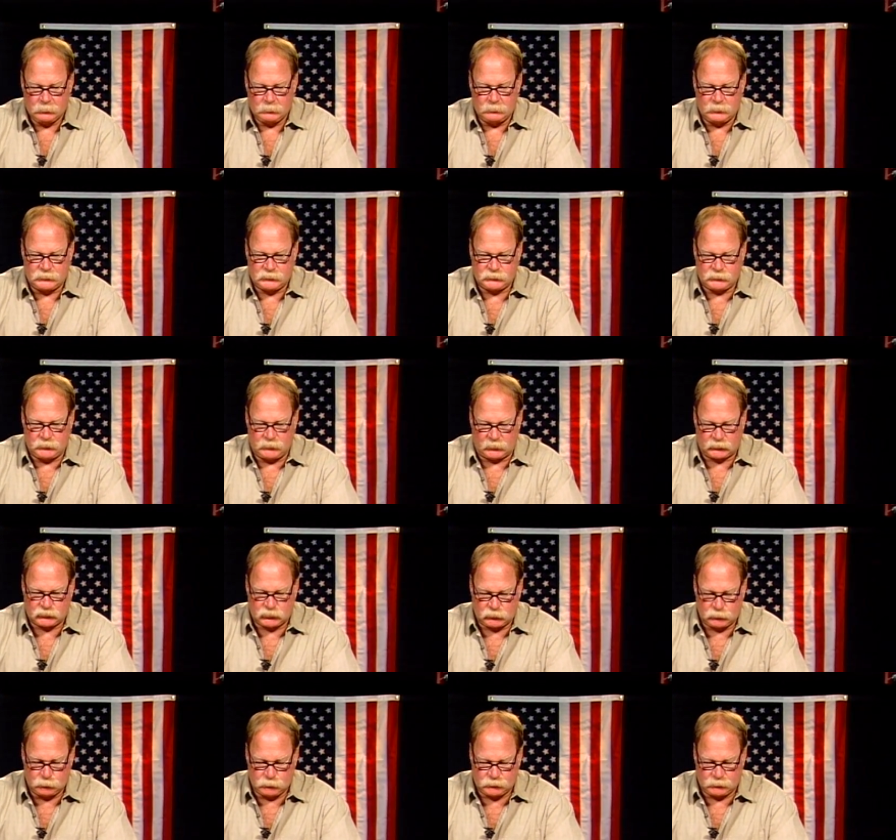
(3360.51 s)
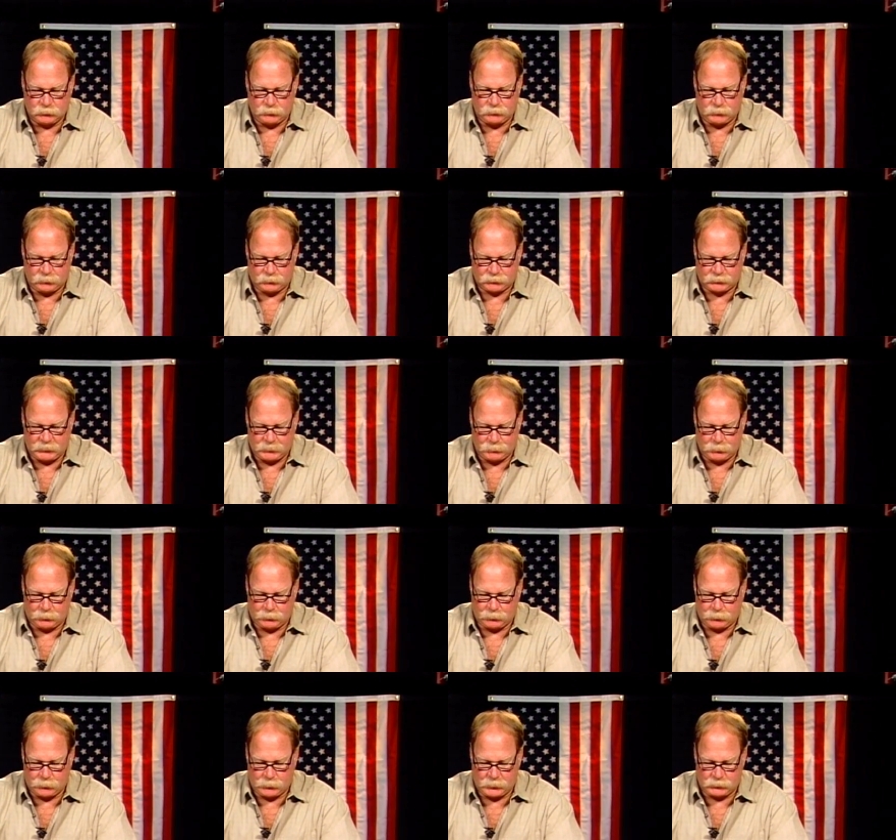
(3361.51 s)
This is an exclusive
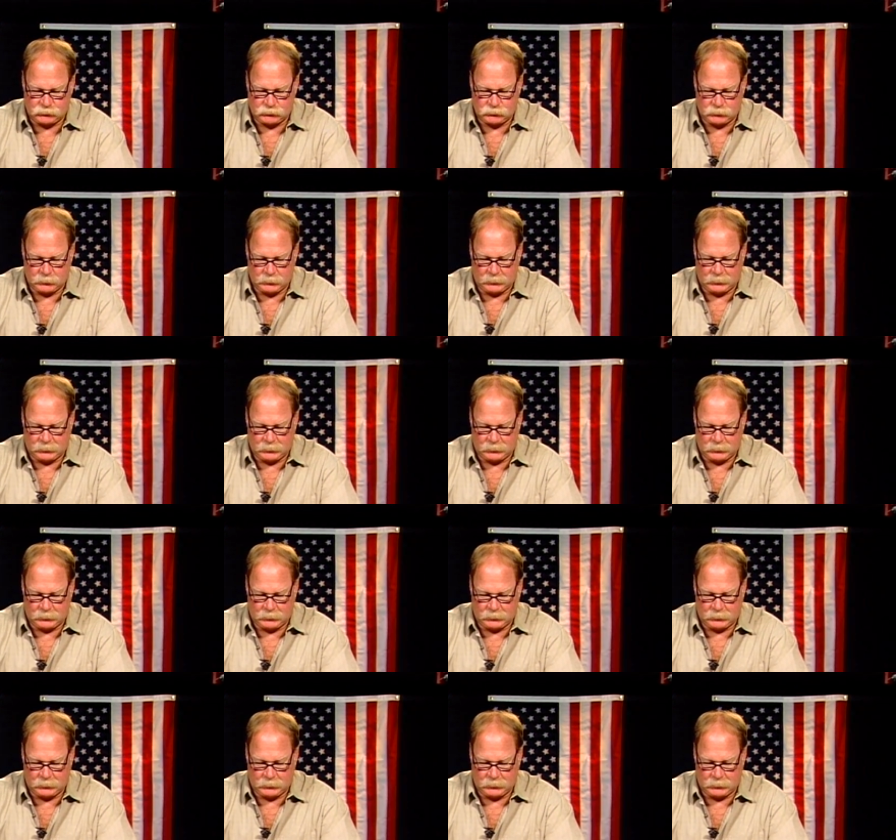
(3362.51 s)
Seymour Hirsch,